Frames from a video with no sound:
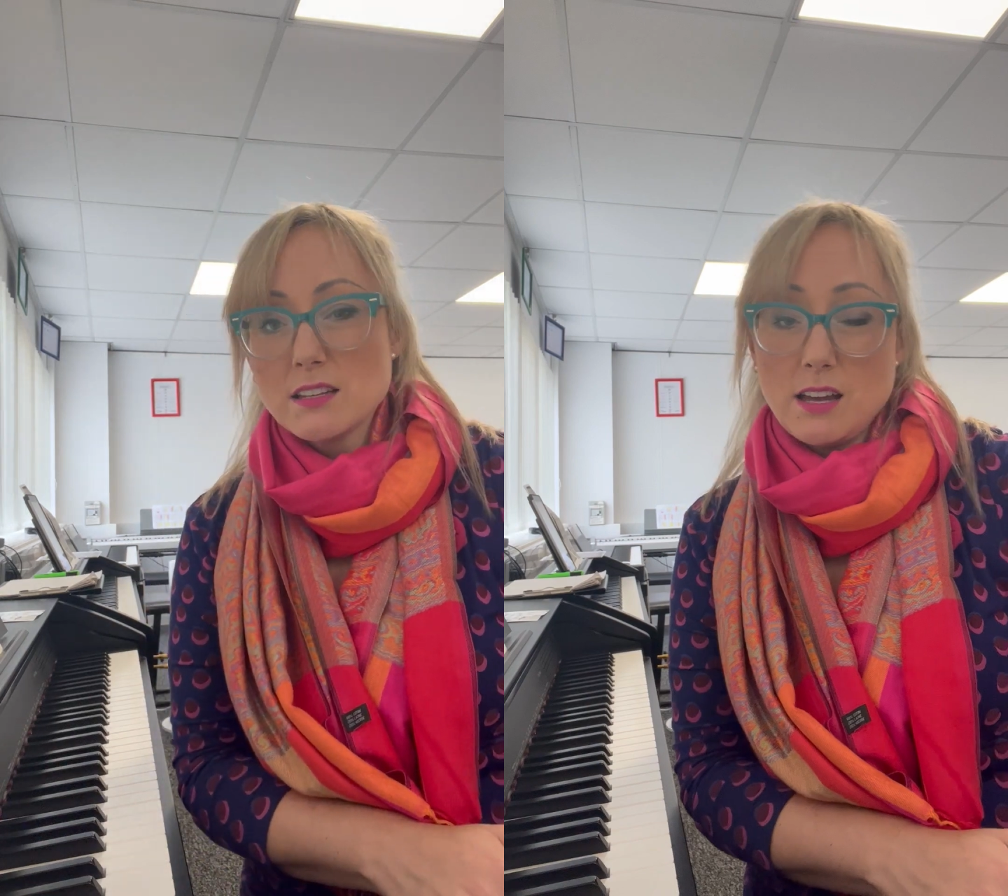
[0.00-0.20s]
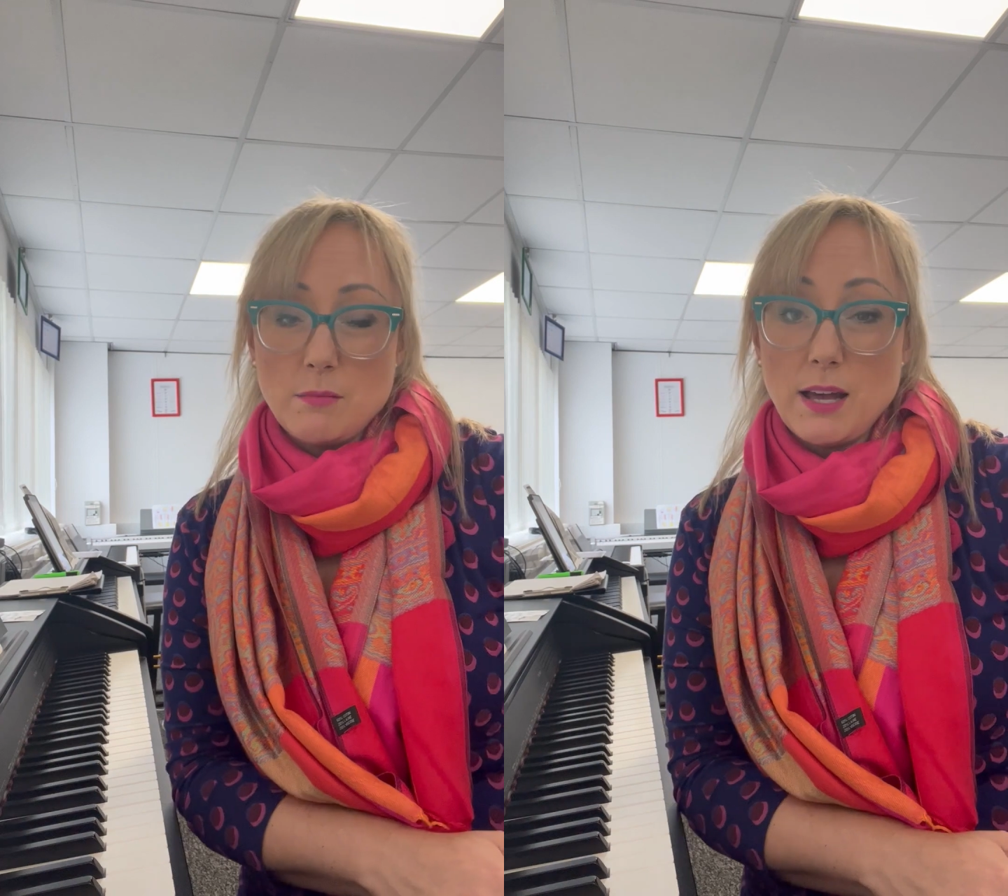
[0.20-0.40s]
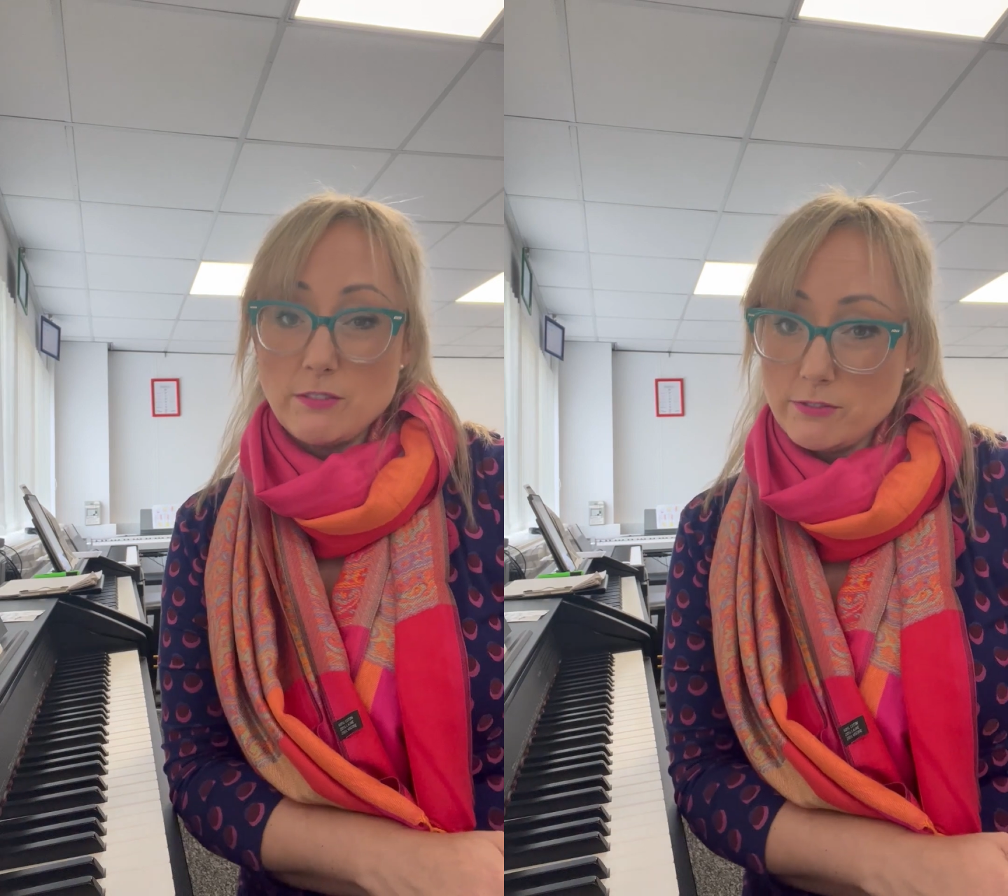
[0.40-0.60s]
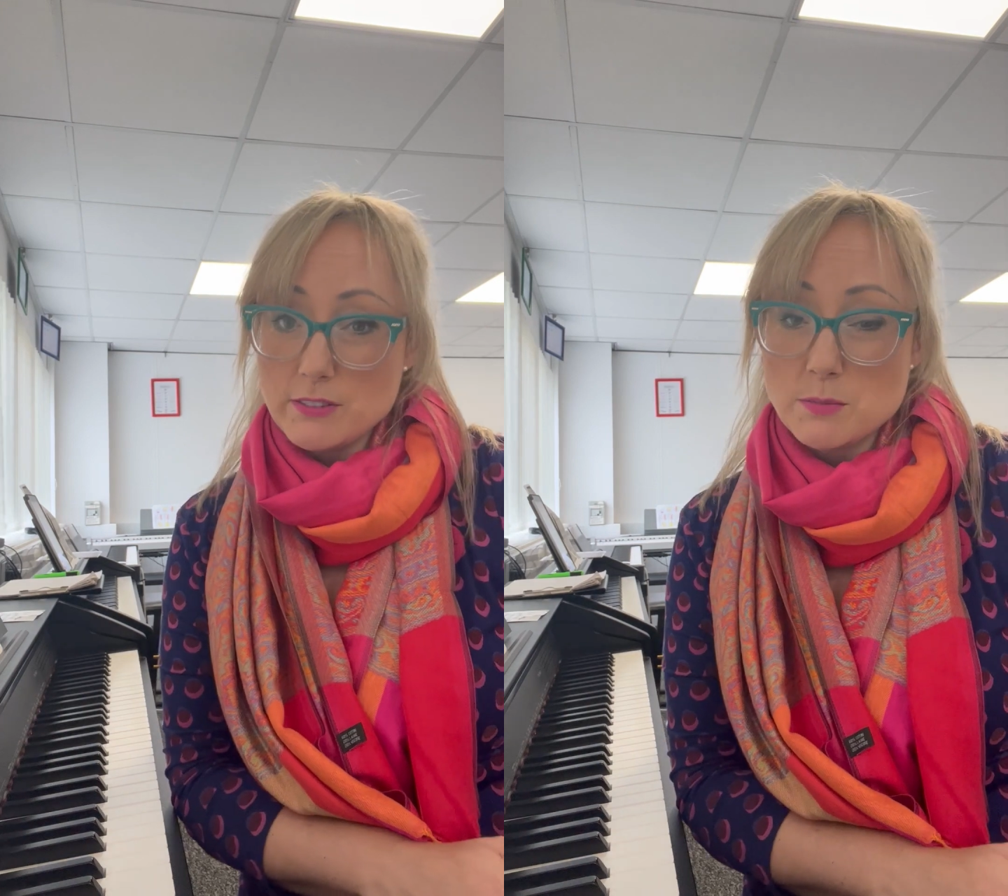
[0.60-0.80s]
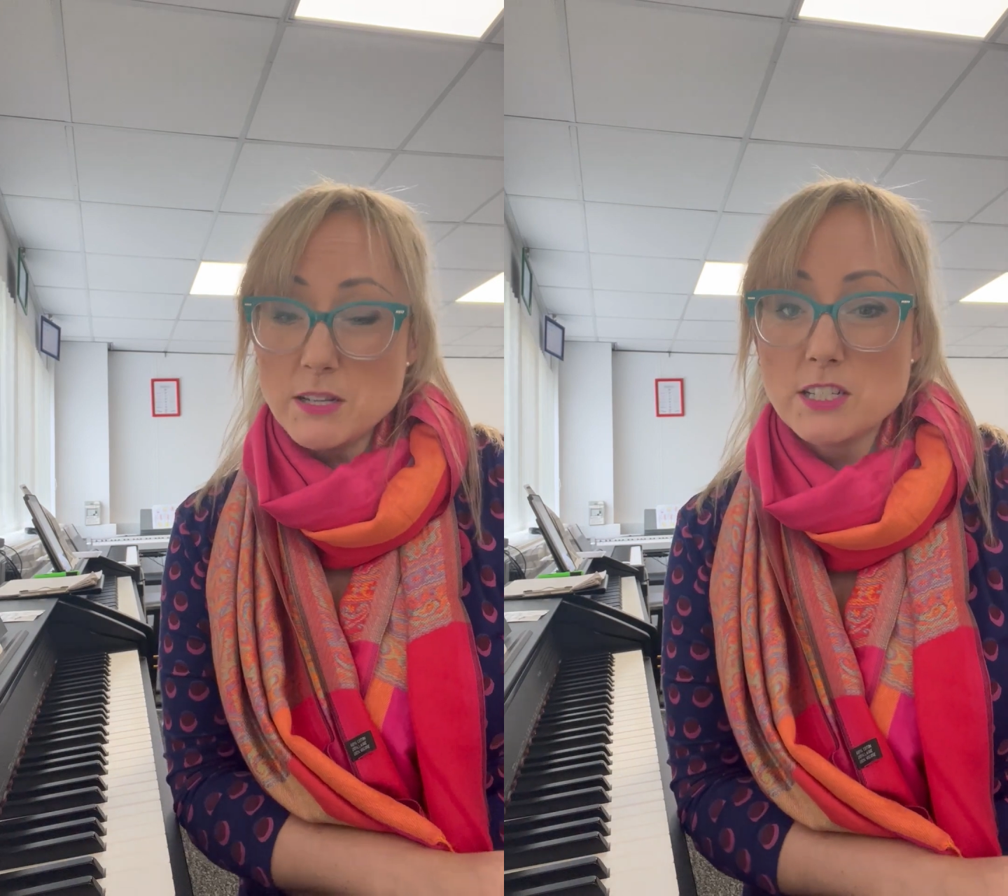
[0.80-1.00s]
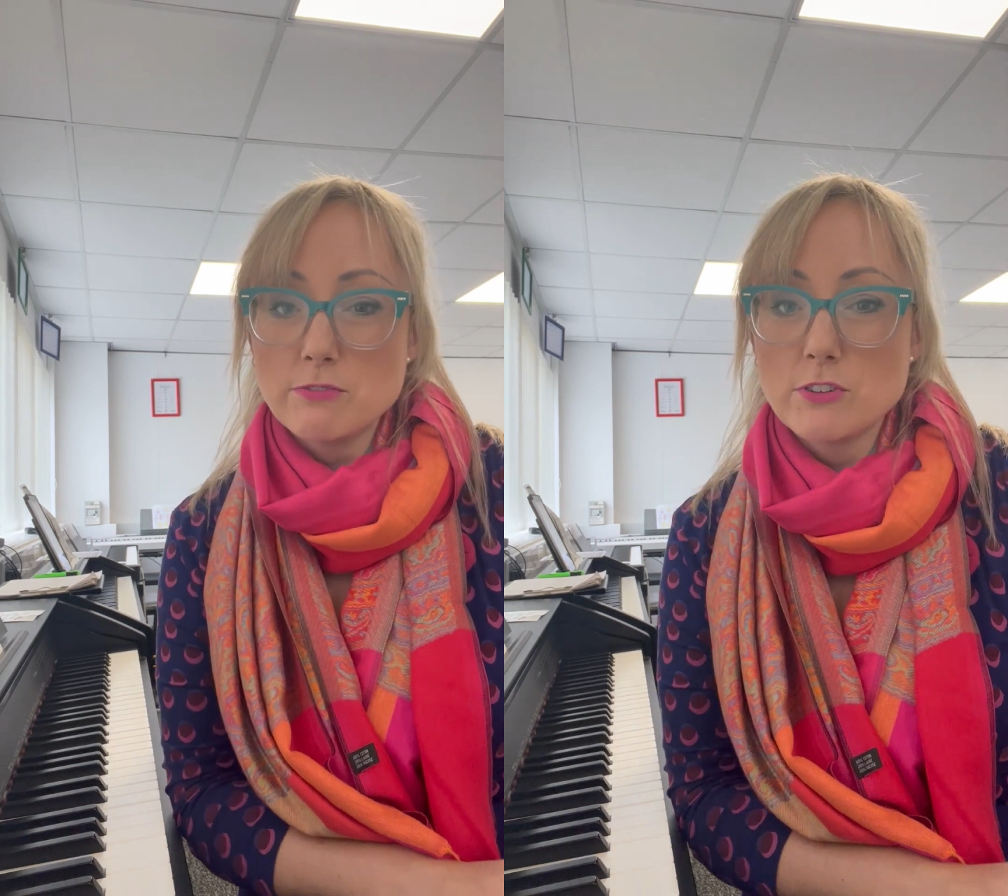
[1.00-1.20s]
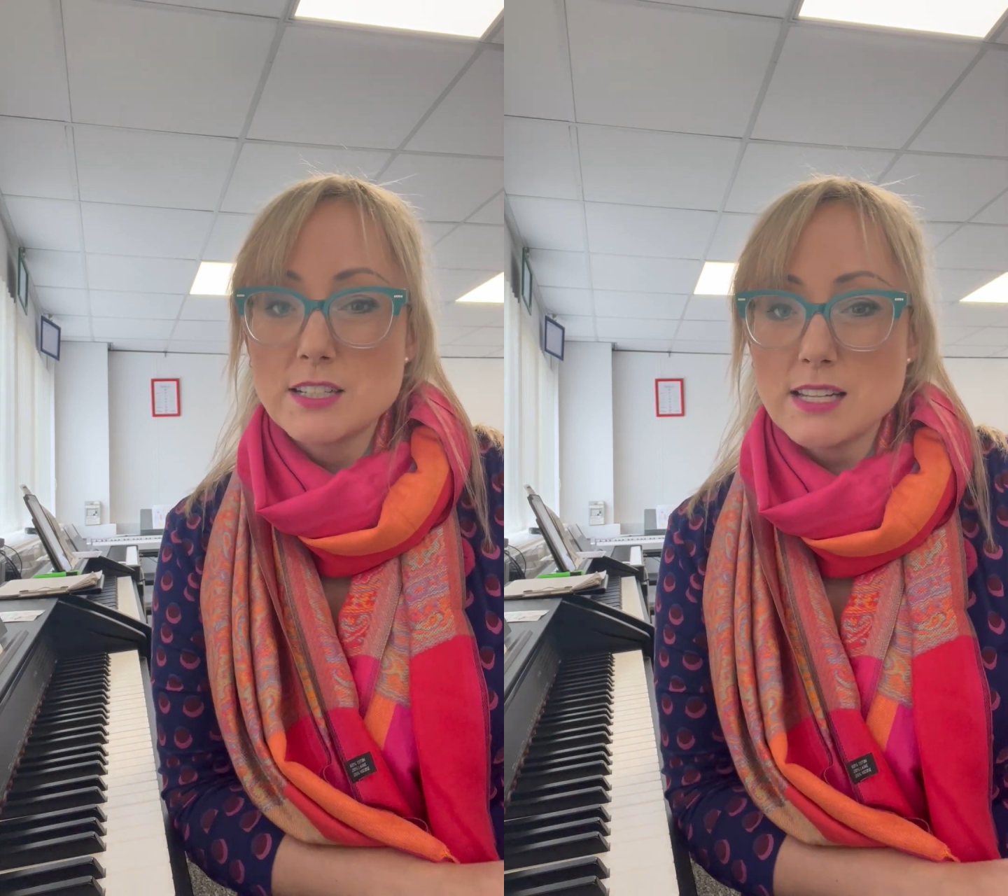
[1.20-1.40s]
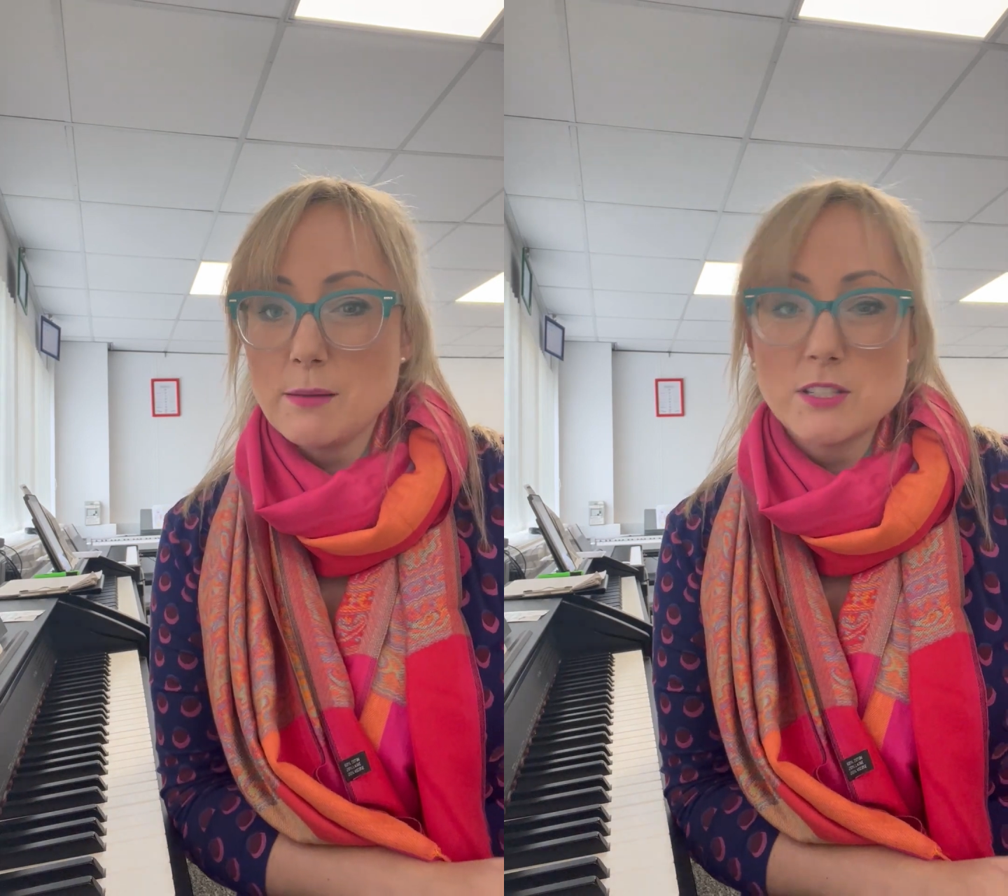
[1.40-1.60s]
and especially for an exam,